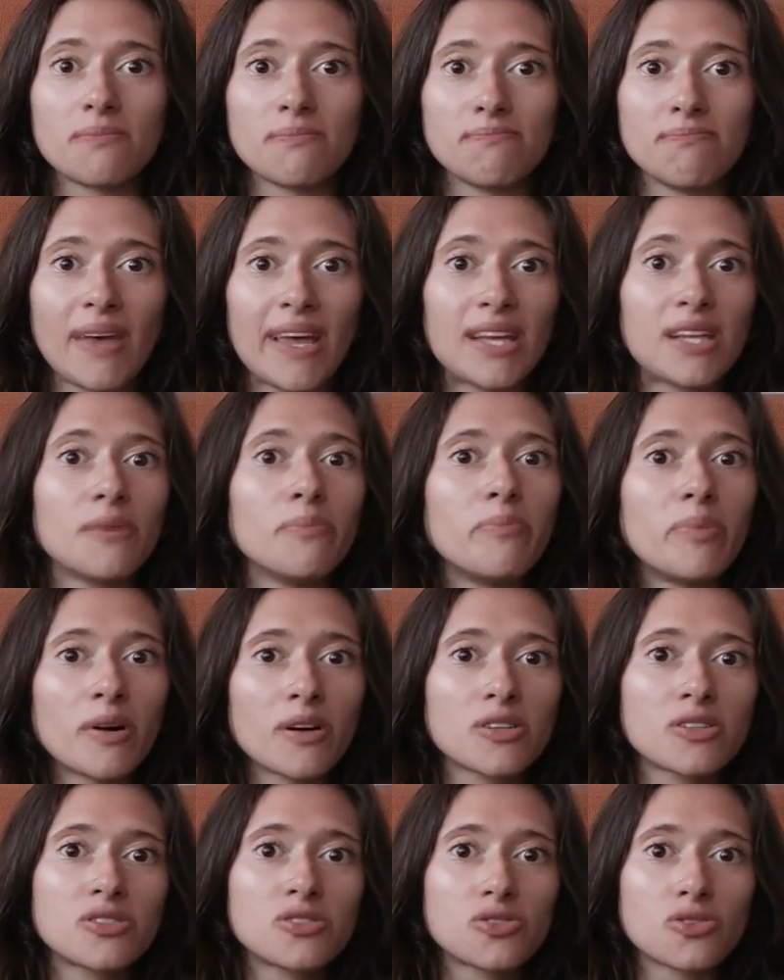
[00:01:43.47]
made a
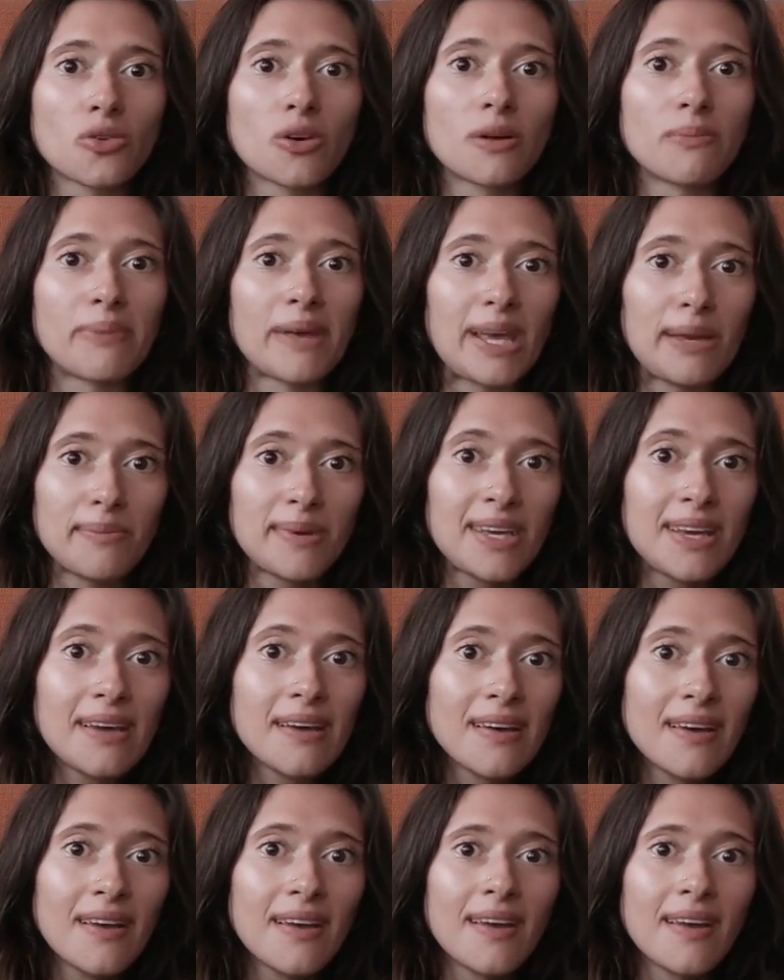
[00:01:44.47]
bookstore baby,